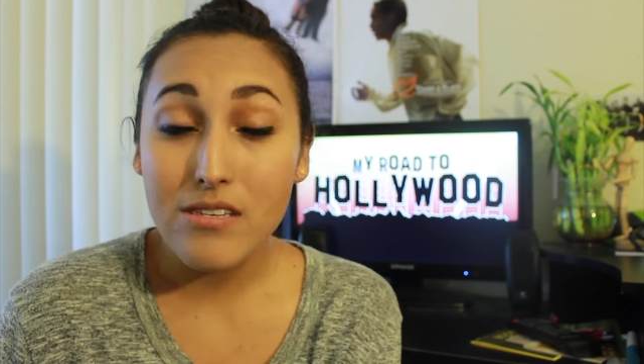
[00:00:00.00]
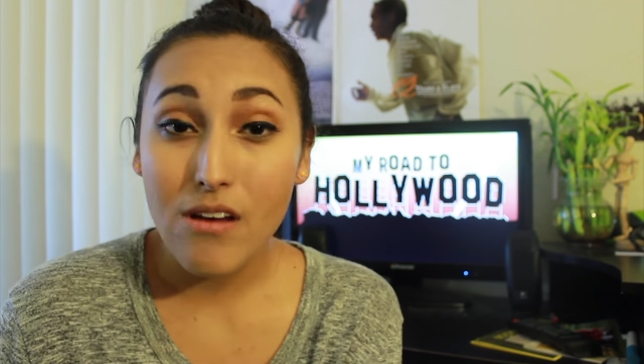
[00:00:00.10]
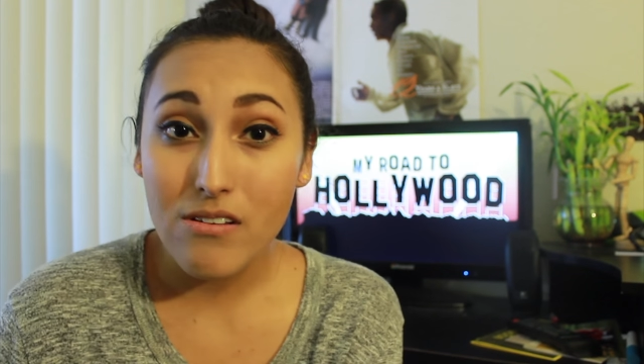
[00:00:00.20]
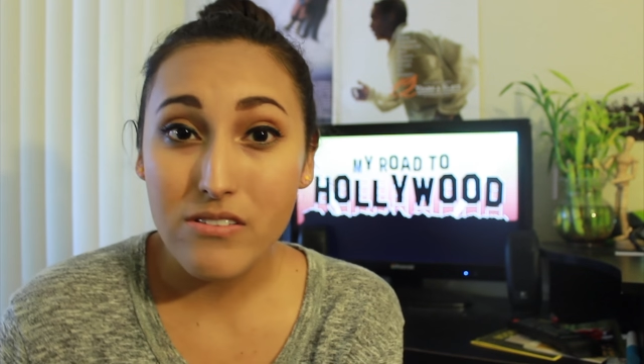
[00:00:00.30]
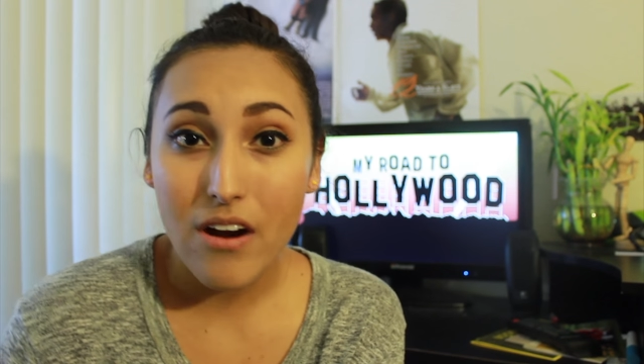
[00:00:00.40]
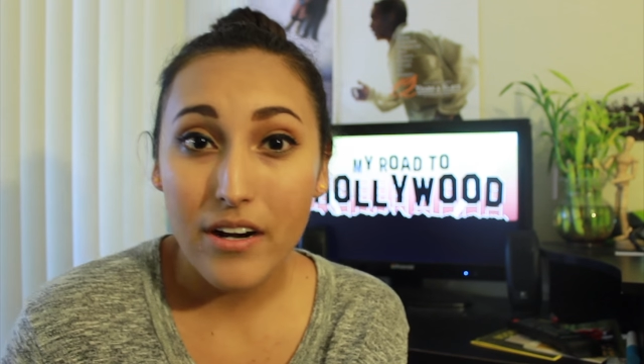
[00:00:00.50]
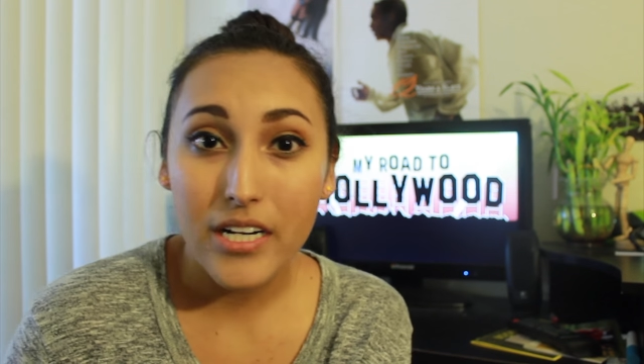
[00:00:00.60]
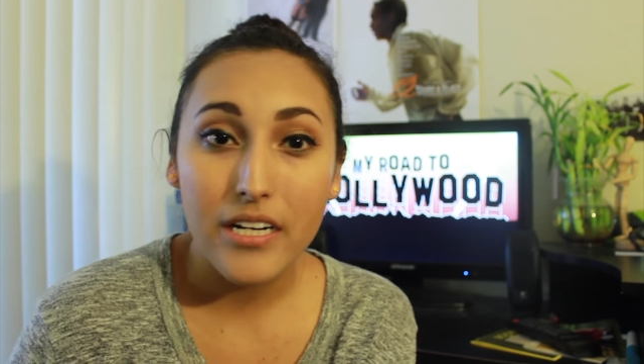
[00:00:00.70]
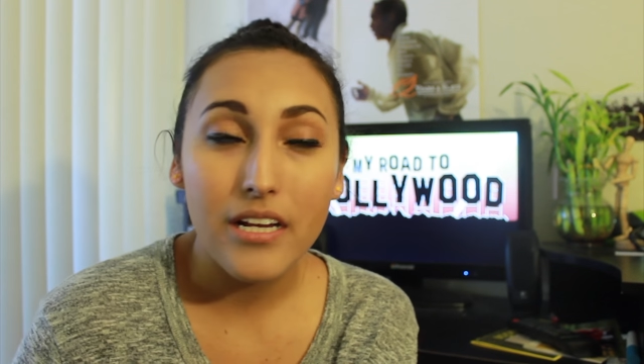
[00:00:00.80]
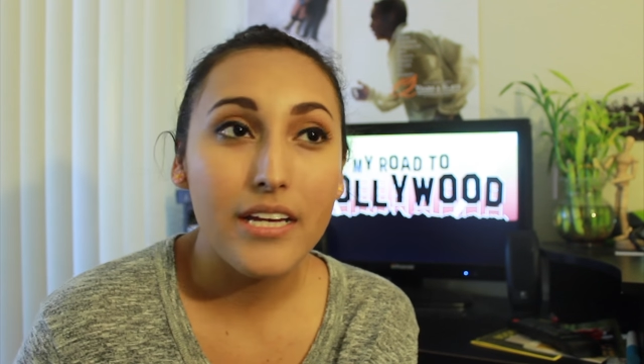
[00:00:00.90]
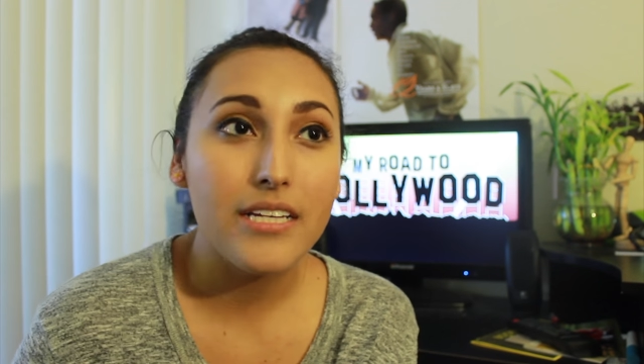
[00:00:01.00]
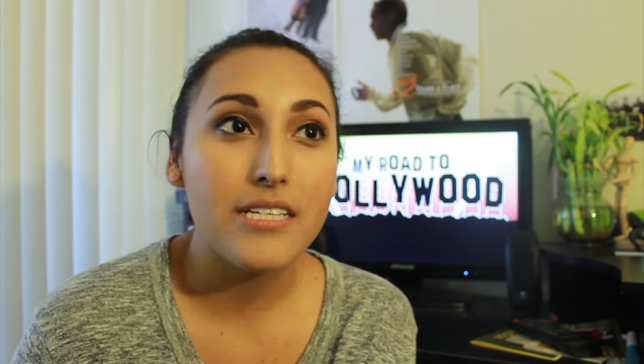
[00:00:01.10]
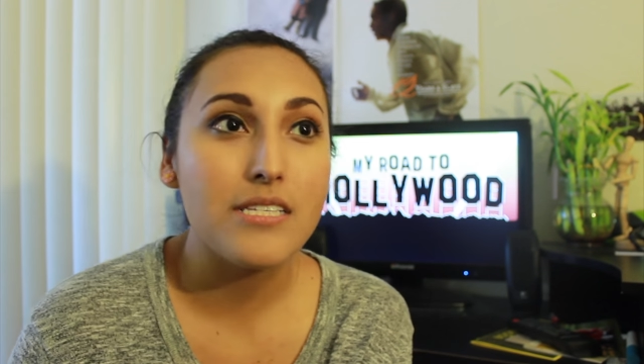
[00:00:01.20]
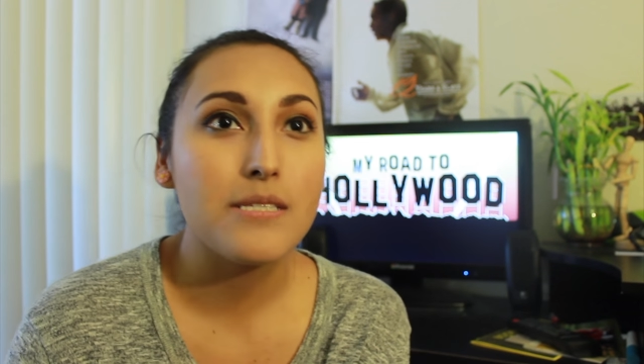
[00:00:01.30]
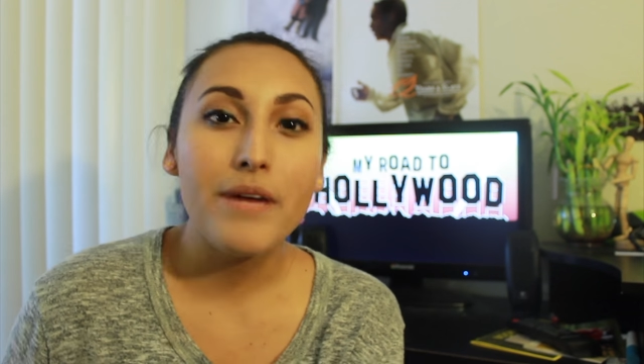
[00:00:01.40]
How this all started
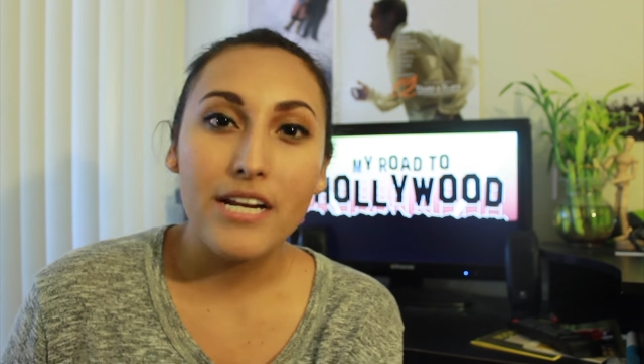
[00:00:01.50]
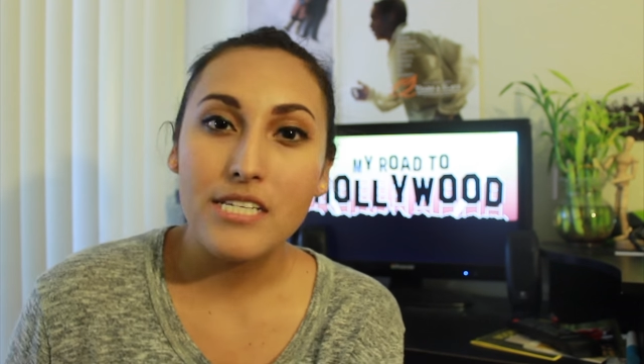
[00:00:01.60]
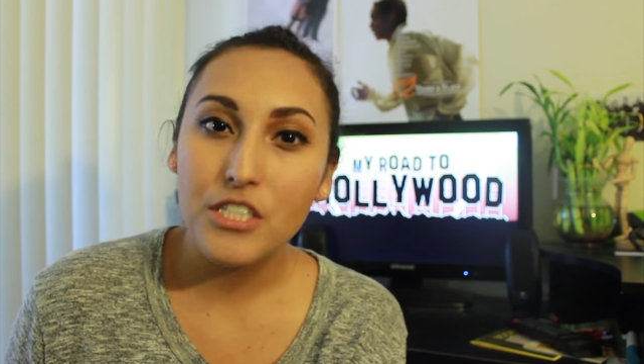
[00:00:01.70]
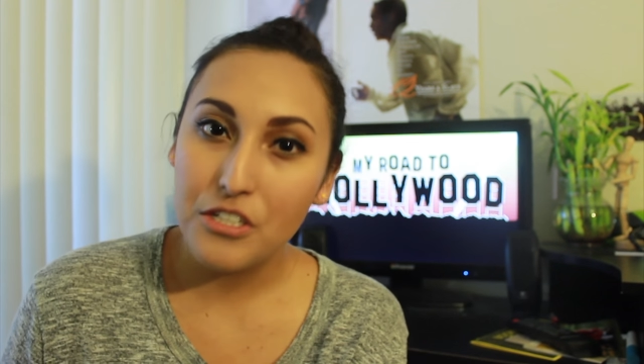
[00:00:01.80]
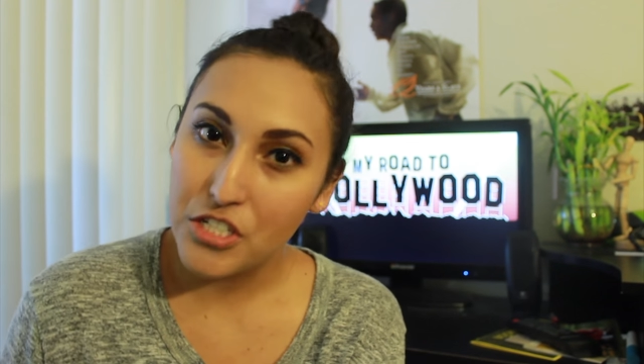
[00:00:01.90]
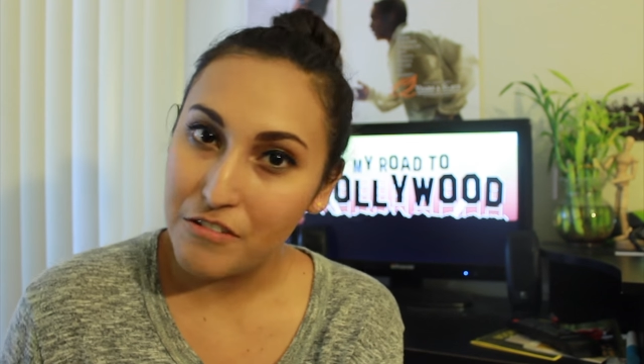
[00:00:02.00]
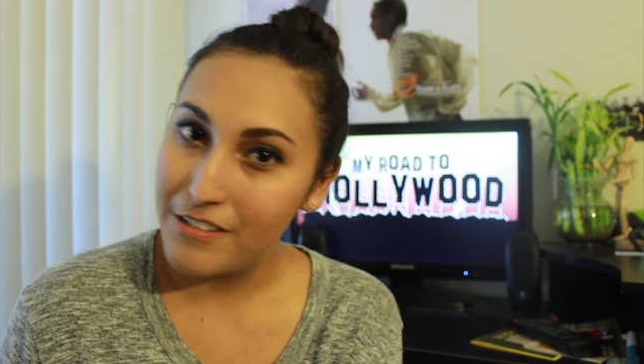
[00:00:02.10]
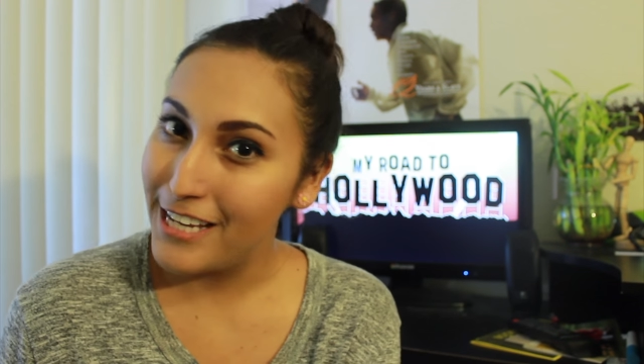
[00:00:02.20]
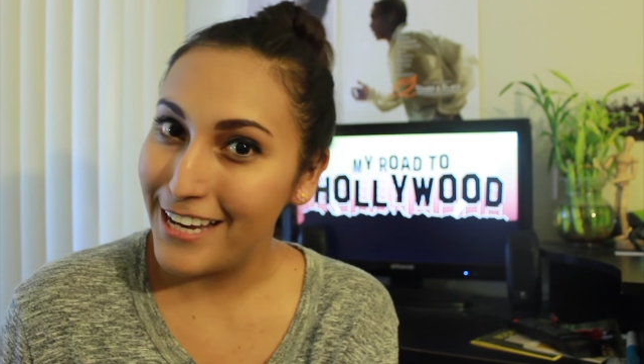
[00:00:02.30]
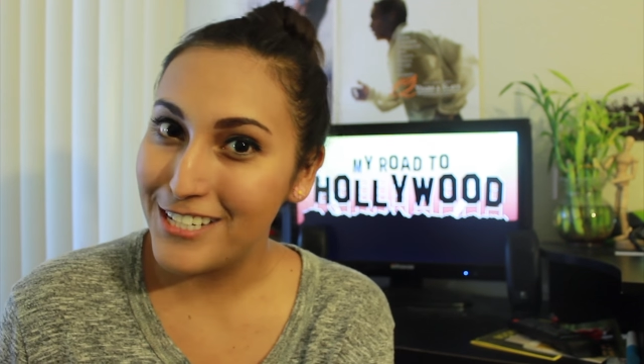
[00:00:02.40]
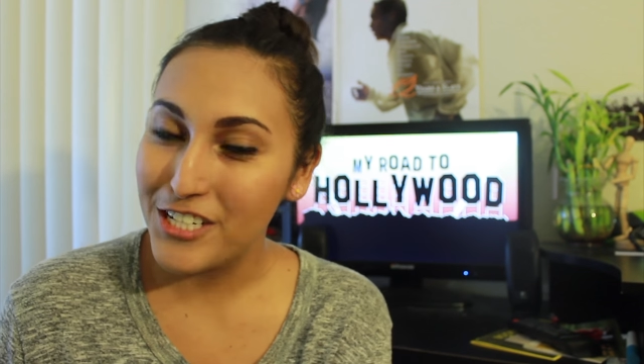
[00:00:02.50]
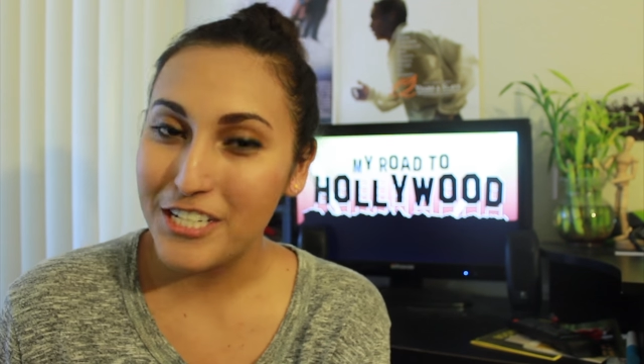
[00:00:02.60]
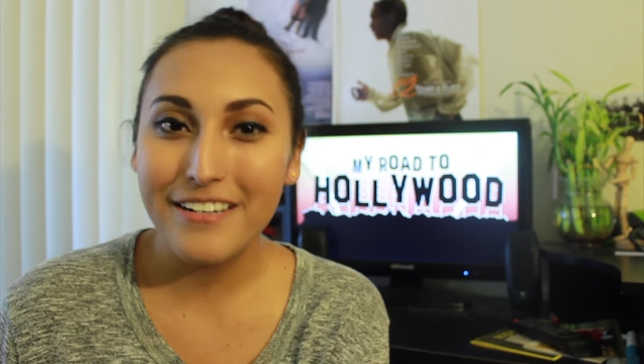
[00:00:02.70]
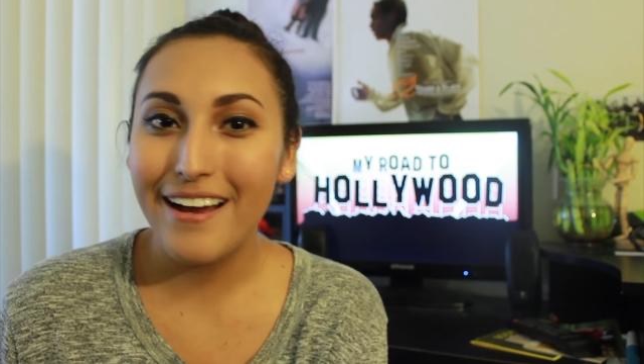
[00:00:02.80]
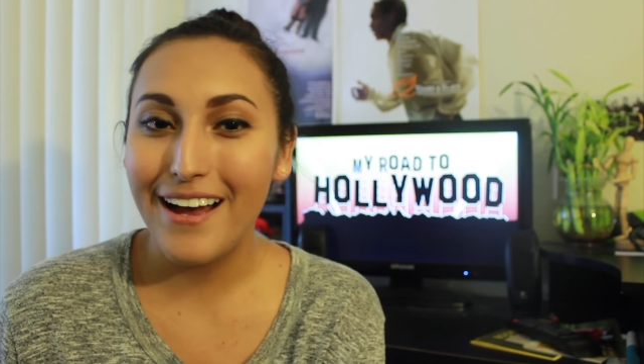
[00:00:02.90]
is we met a Secret Service
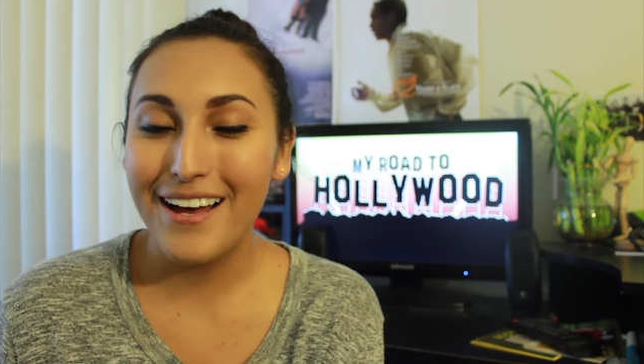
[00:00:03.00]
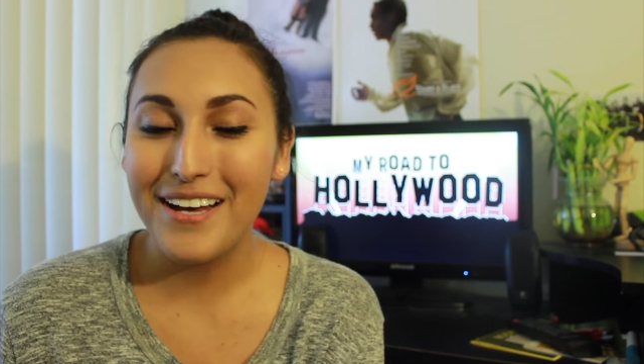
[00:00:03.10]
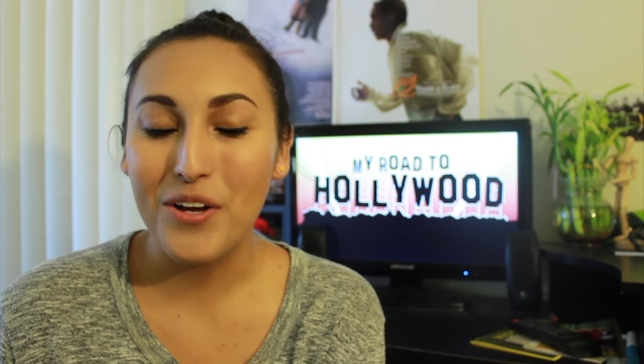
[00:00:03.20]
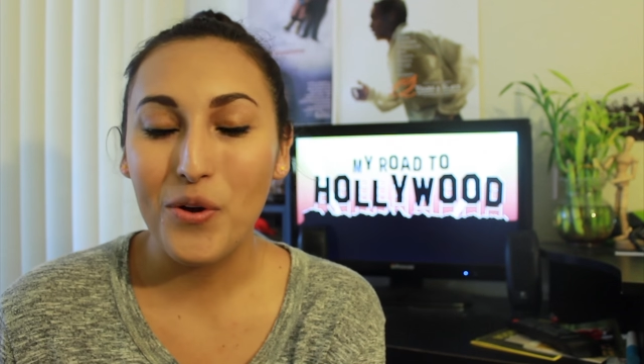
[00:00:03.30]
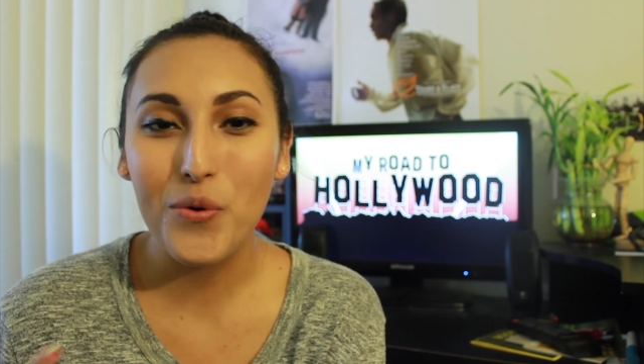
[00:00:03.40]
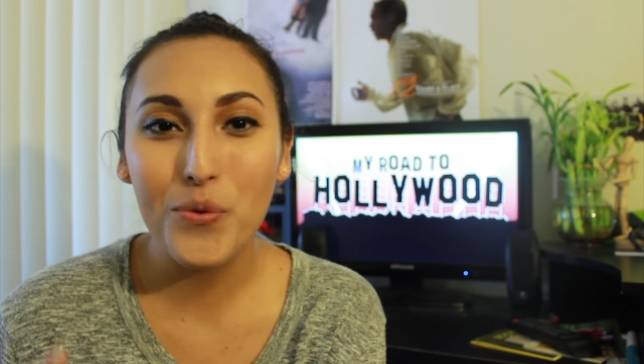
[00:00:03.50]
agent uh,